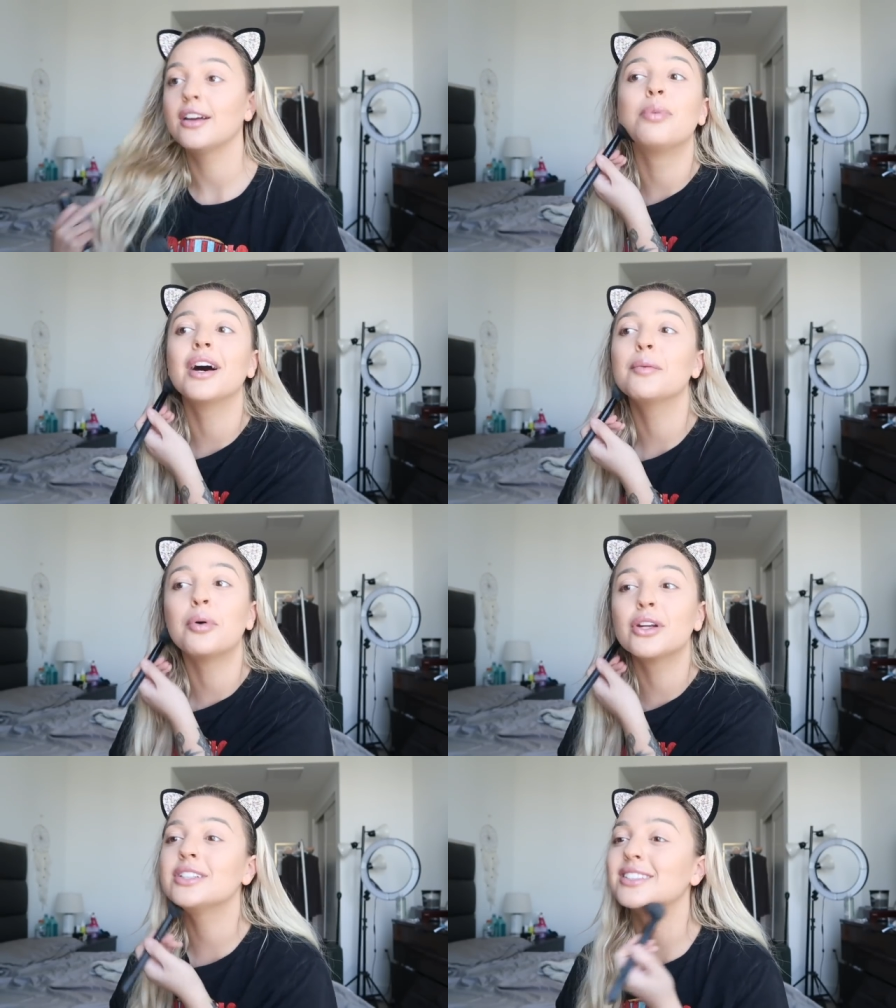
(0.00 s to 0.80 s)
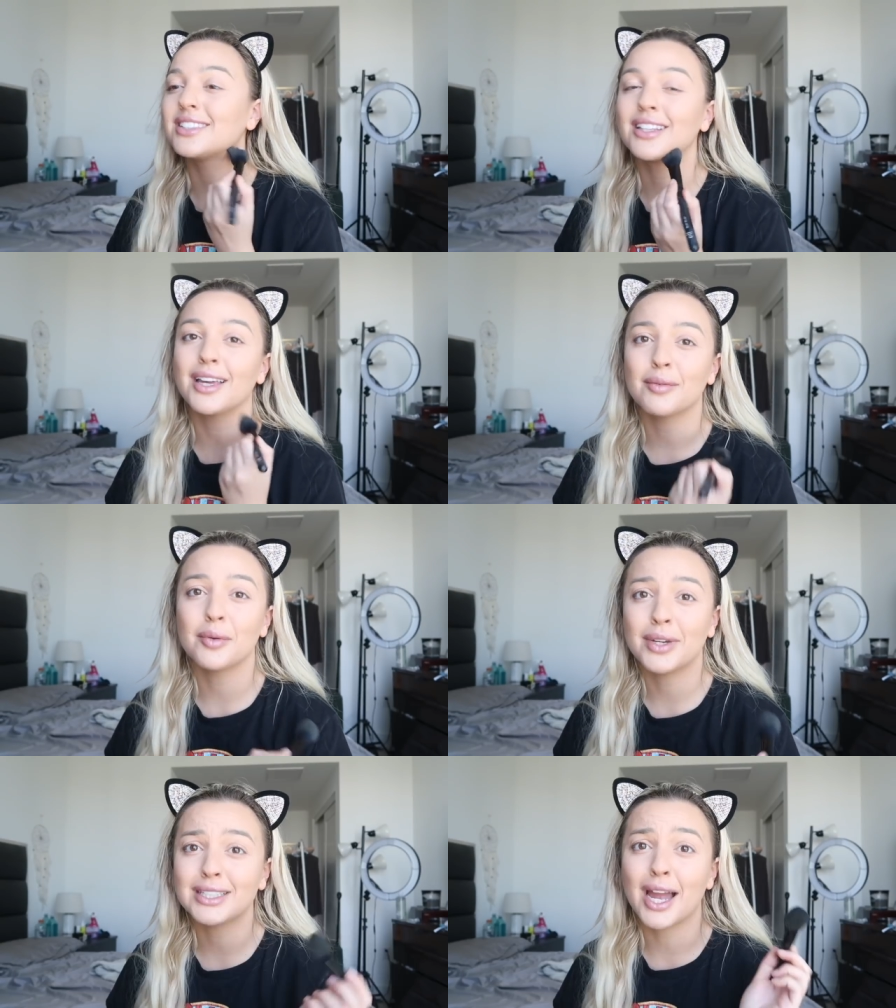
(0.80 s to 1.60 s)
but put a
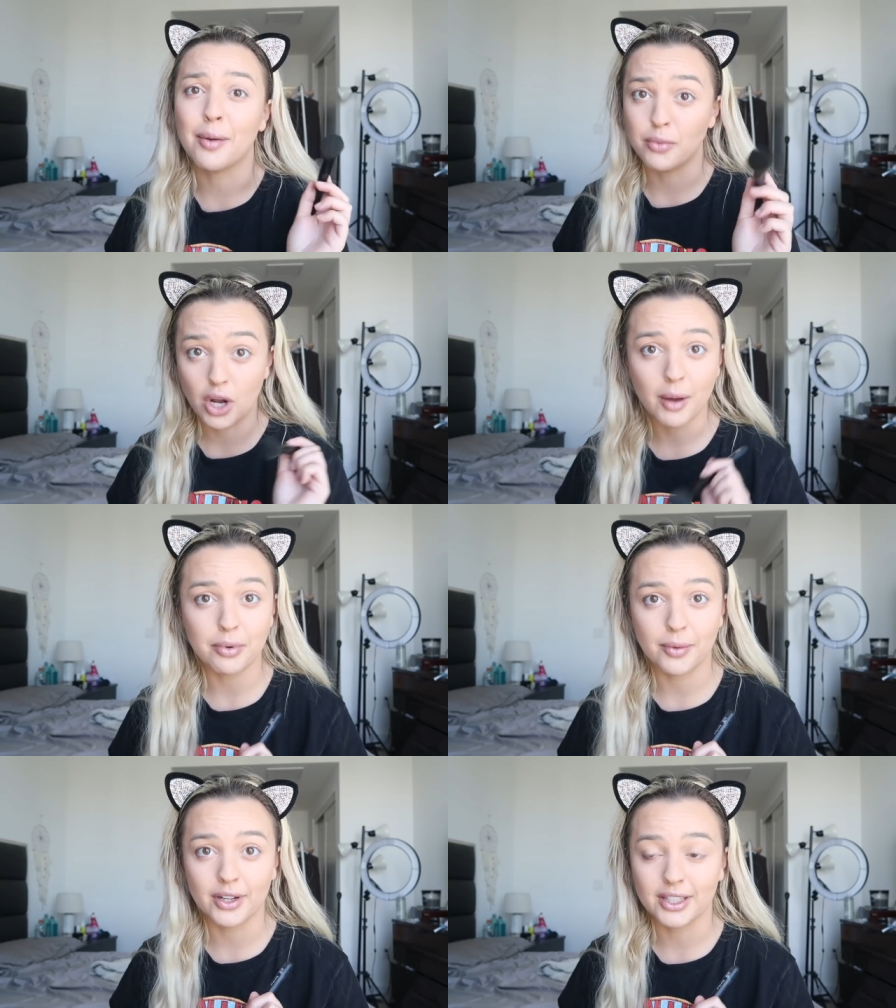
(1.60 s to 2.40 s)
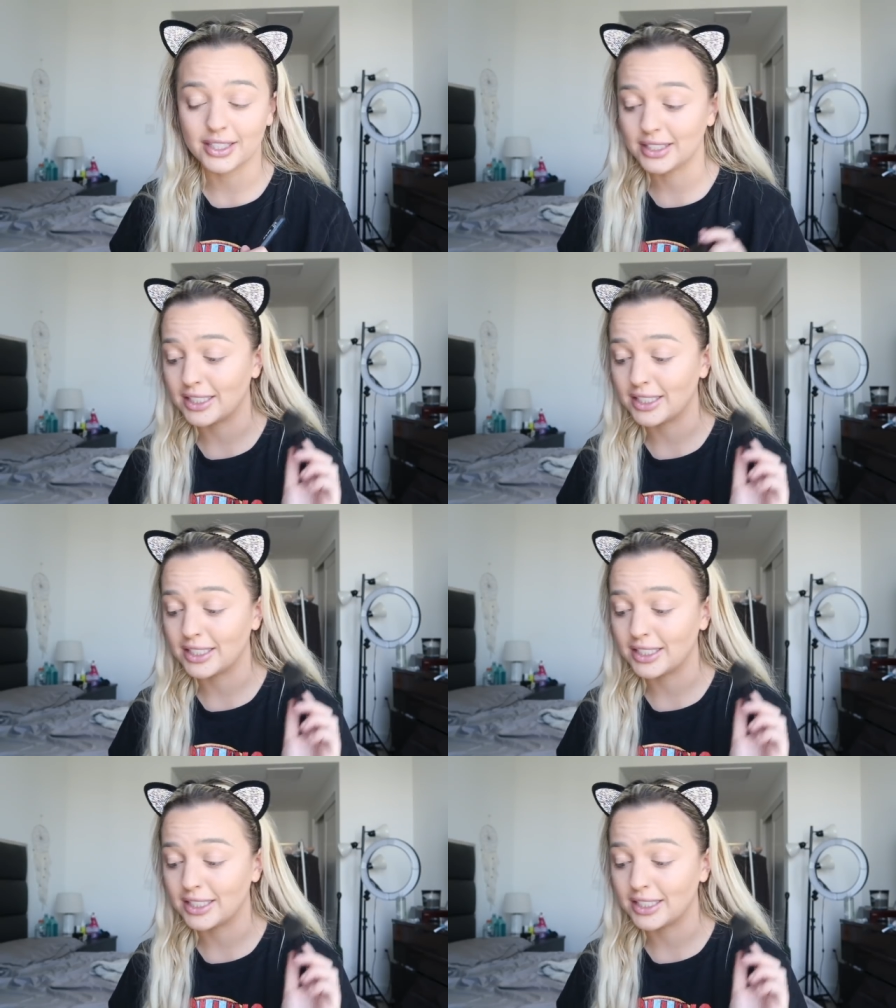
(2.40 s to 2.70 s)
disclaimer, because I am not promoting this,